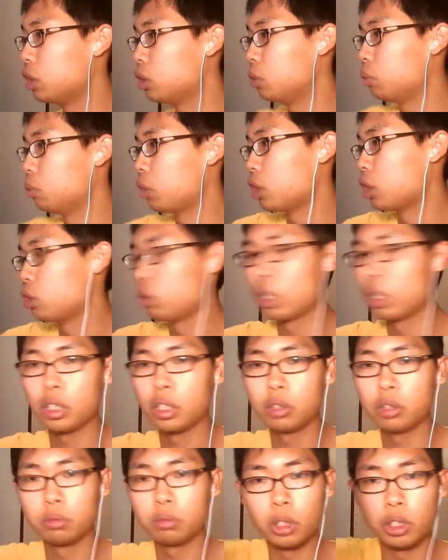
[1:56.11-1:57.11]
when
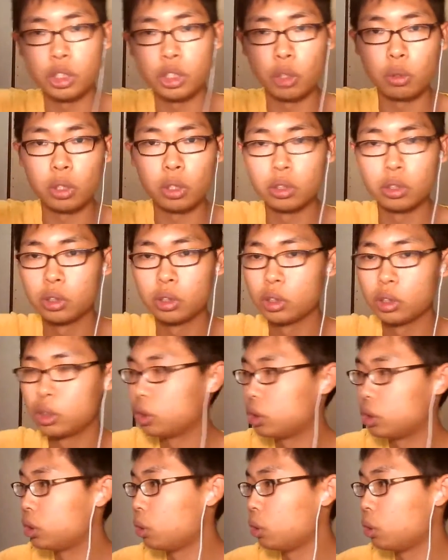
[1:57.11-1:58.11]
I do like the
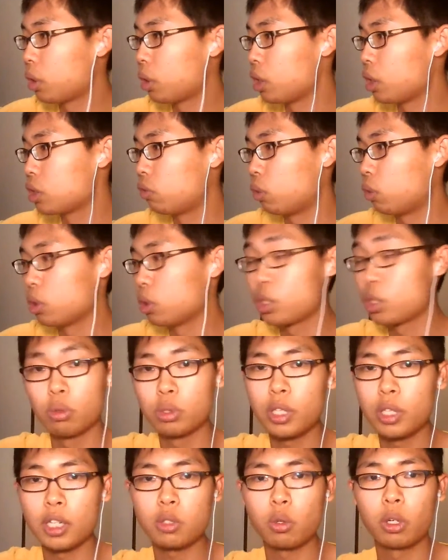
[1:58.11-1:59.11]
Joker showcase for
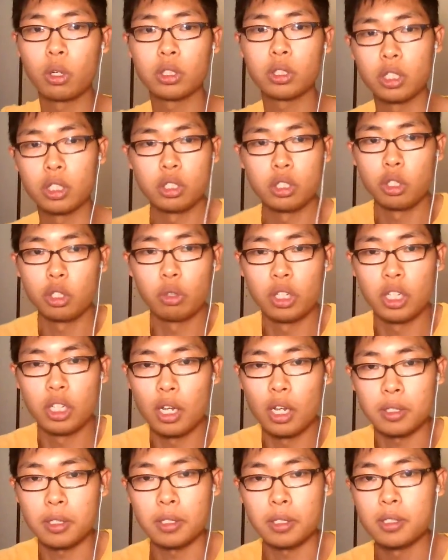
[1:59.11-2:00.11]
Suicide Squad, because
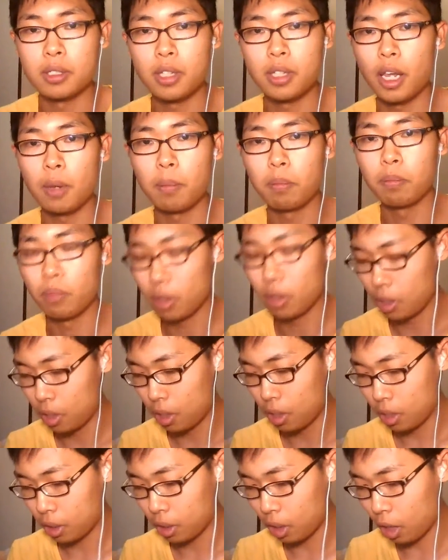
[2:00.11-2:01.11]
he has the same
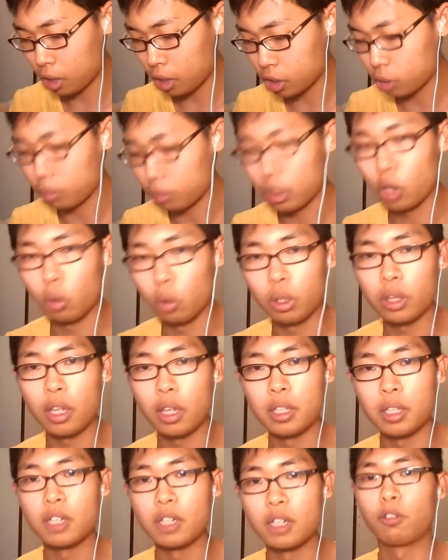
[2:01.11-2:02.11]
costume.
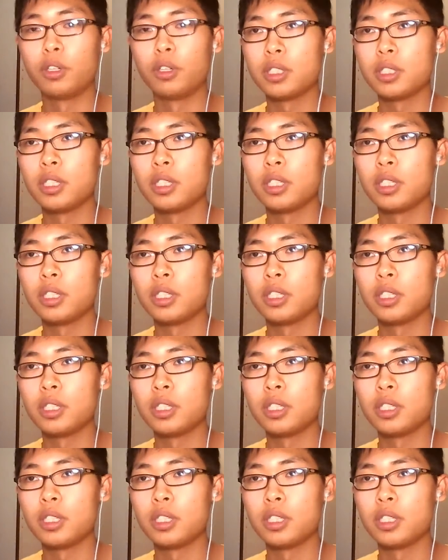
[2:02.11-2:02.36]
The only thing